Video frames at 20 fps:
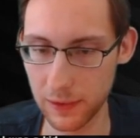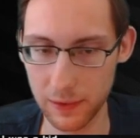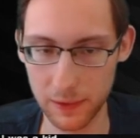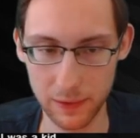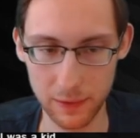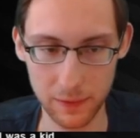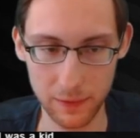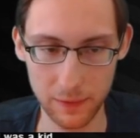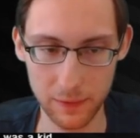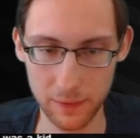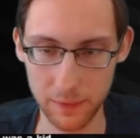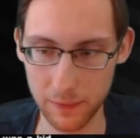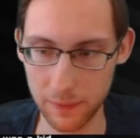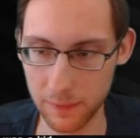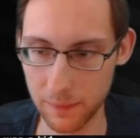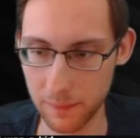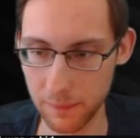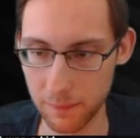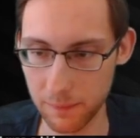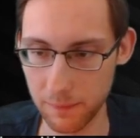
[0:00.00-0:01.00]

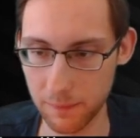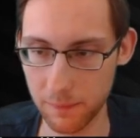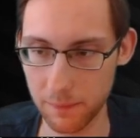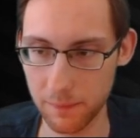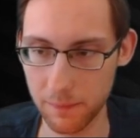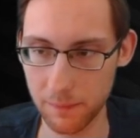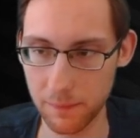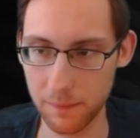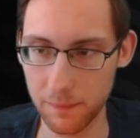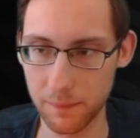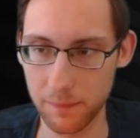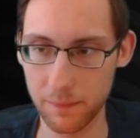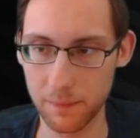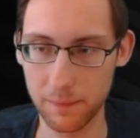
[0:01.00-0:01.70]
Nobody speaks.